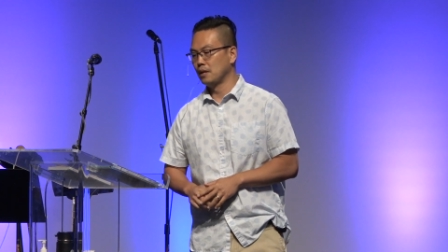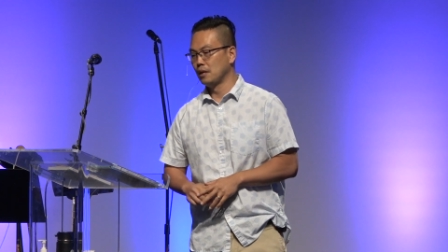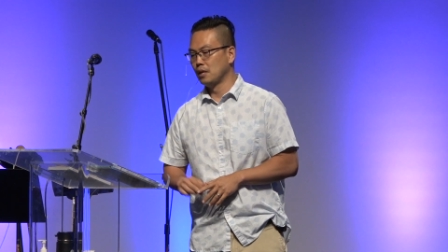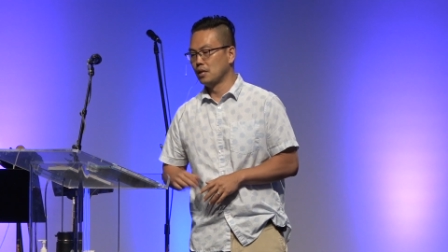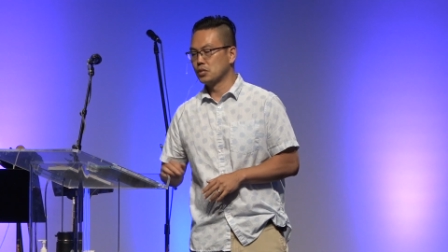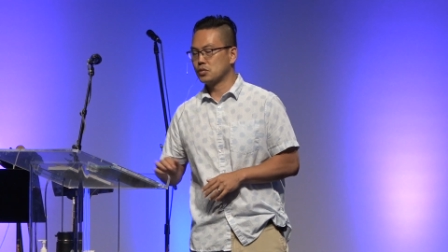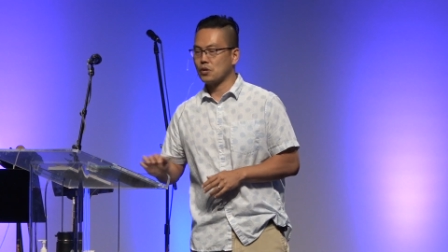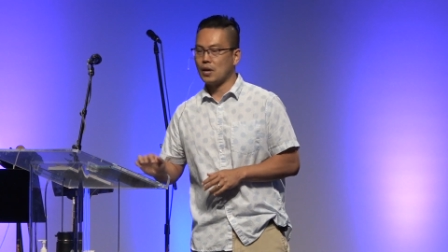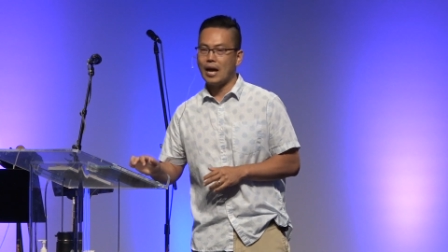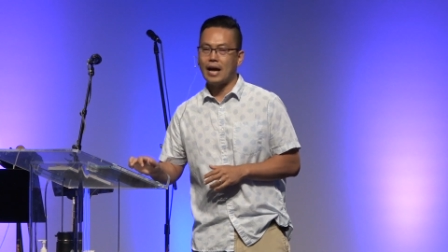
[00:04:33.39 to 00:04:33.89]

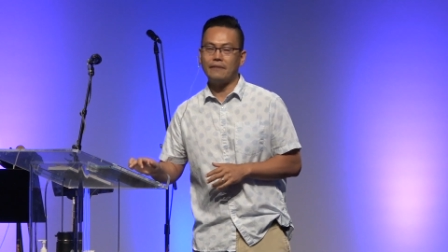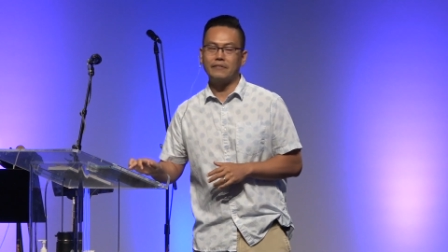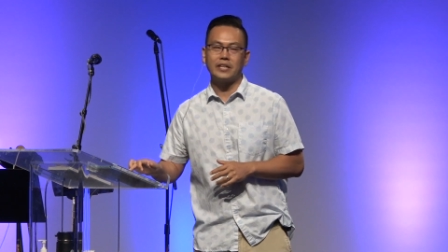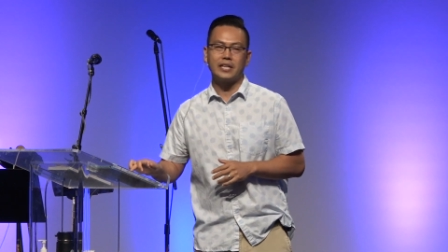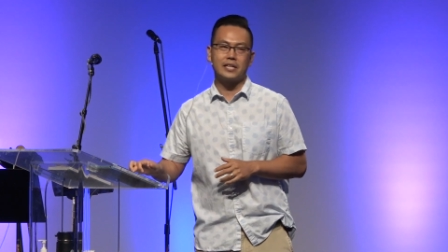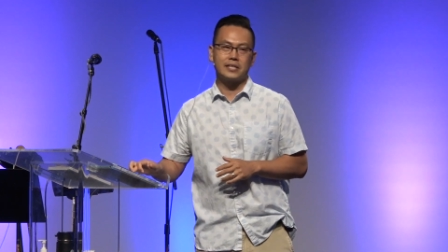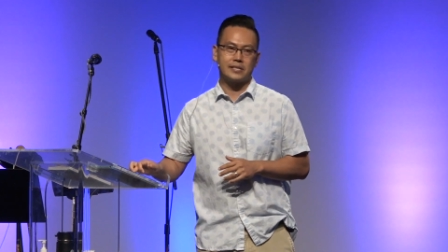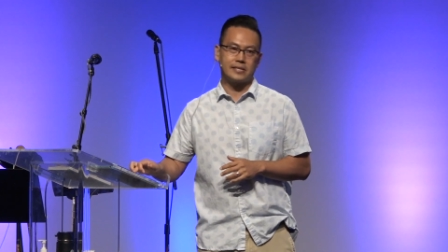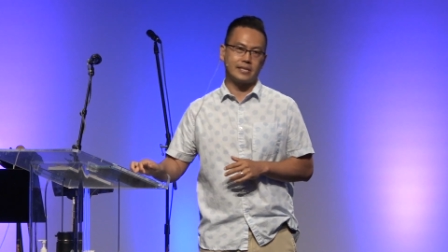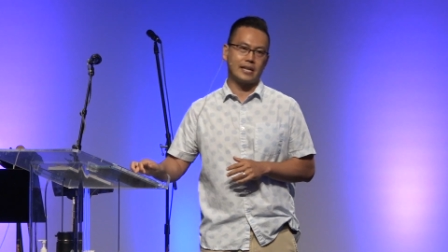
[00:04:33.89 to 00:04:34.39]
So, having
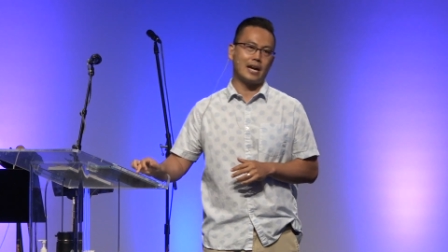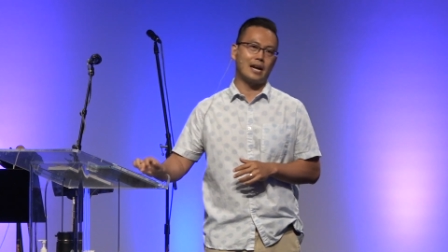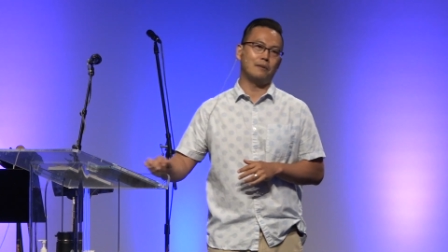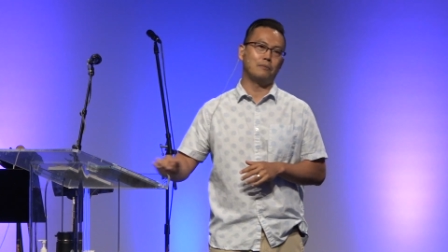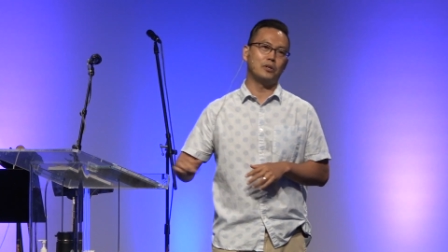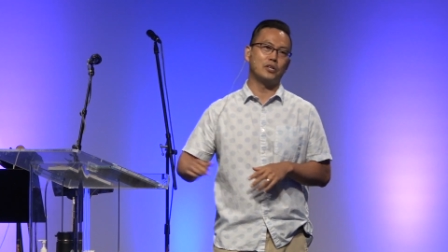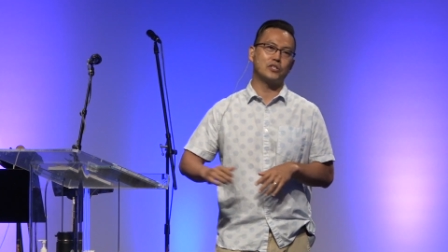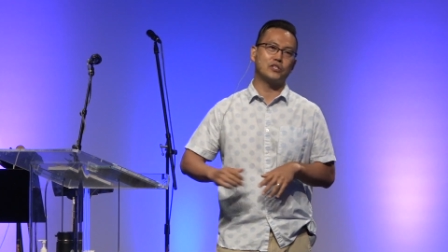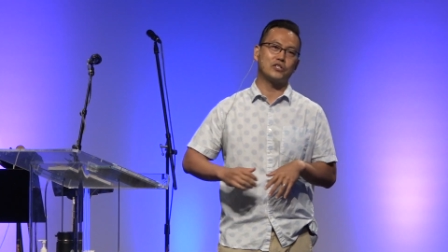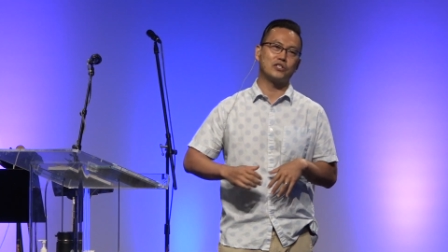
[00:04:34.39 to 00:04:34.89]

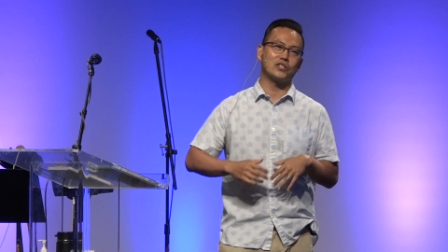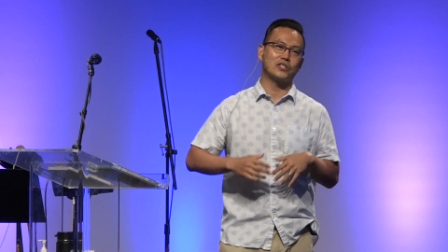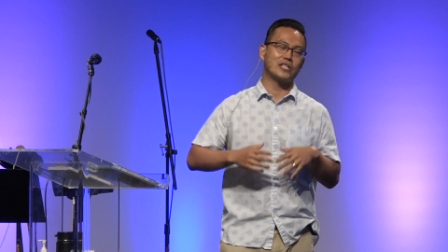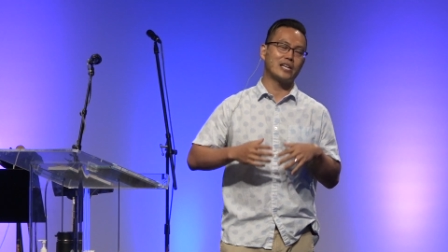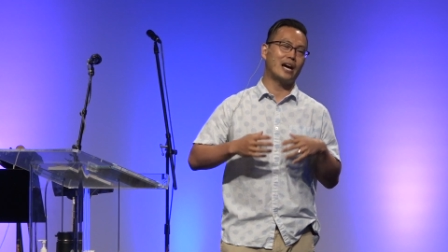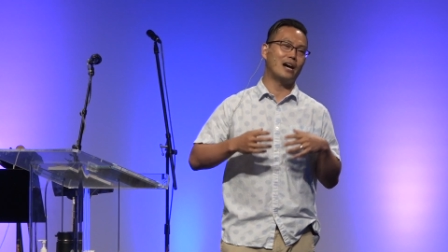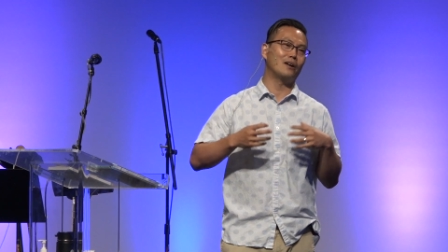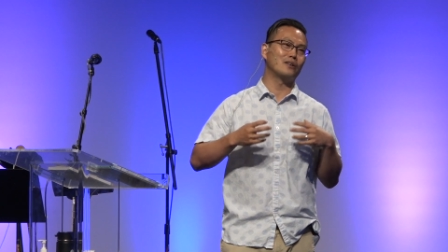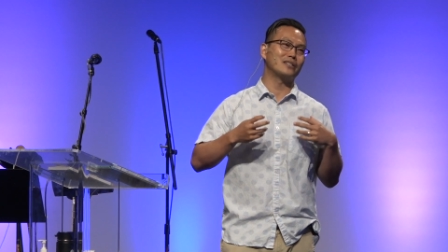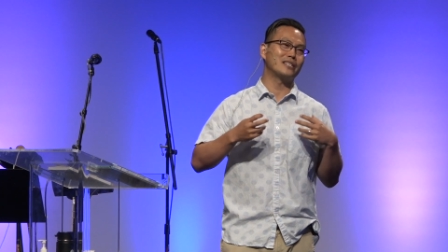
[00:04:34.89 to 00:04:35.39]
established just
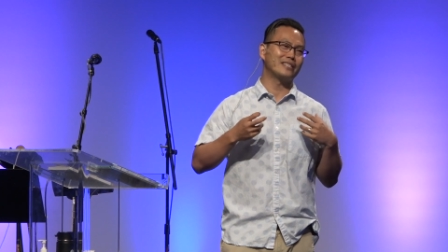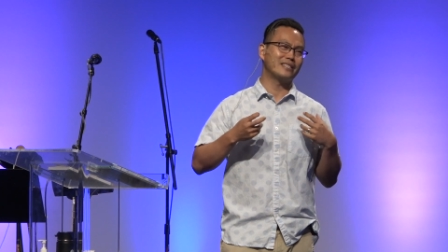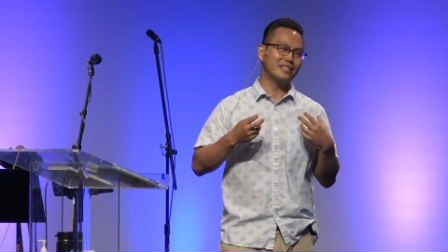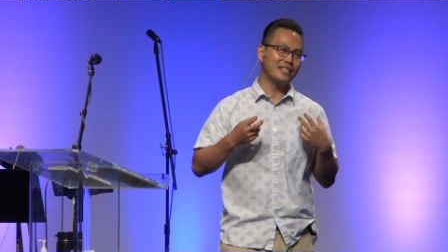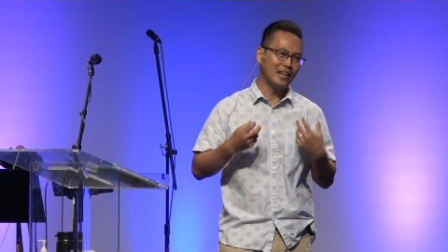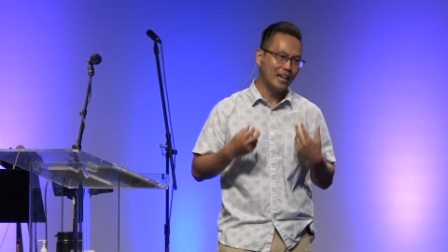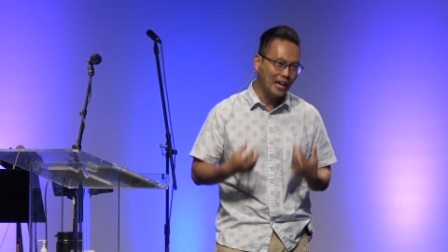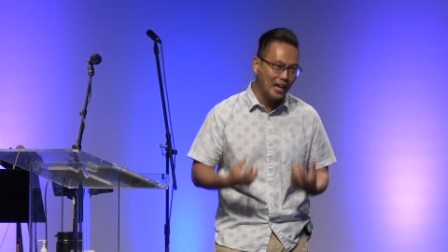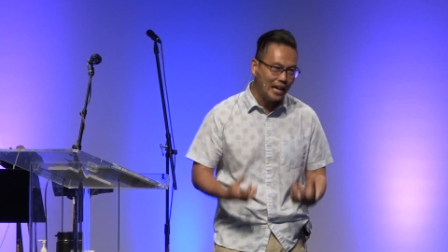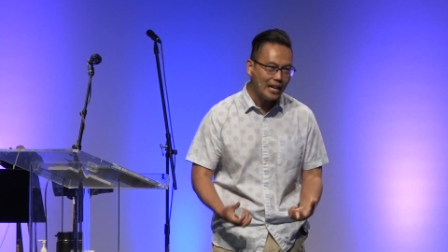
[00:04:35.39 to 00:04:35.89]
how
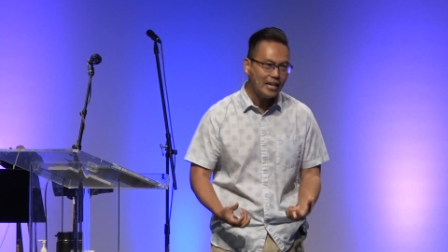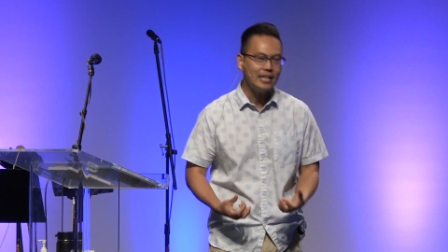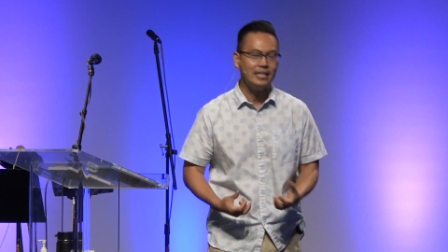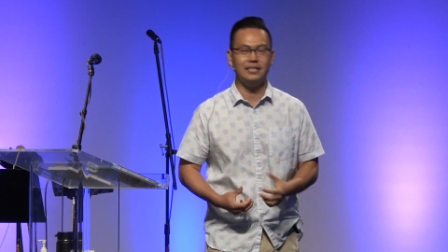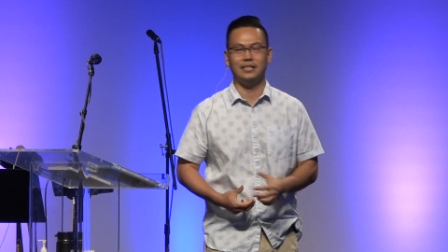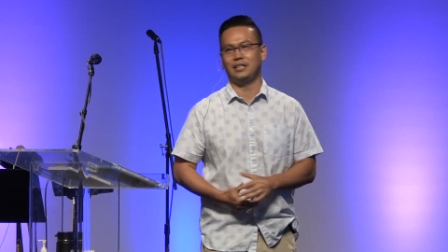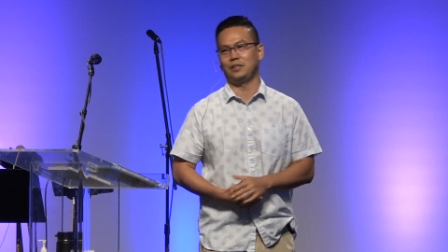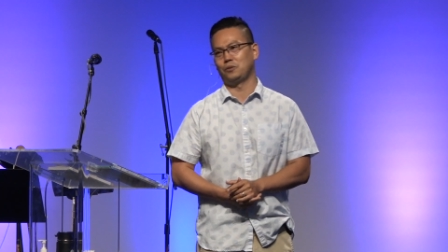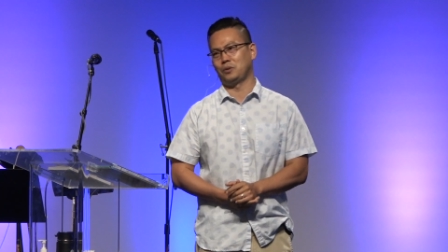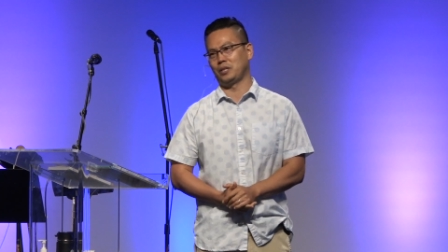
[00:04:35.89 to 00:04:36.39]

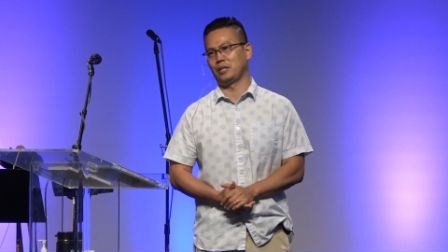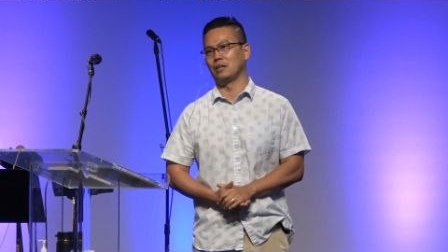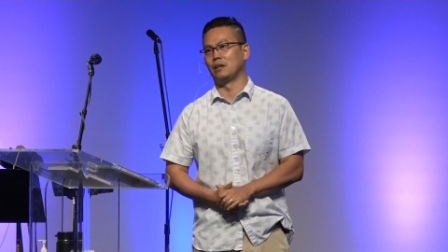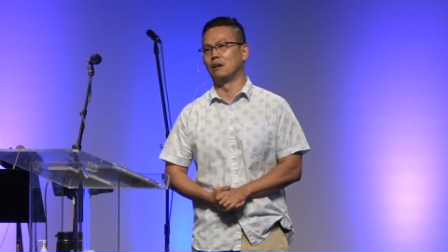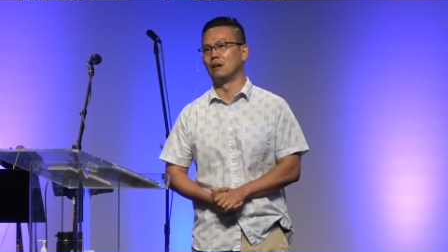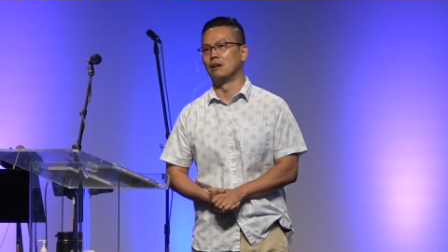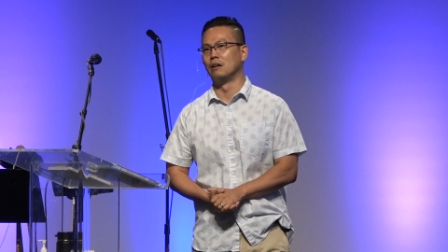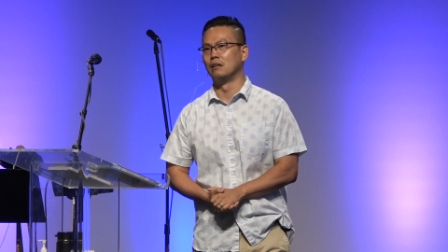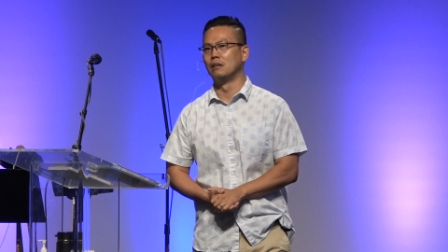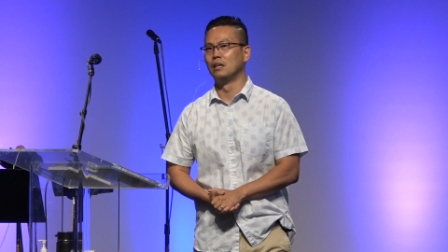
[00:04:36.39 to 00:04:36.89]
tiny we are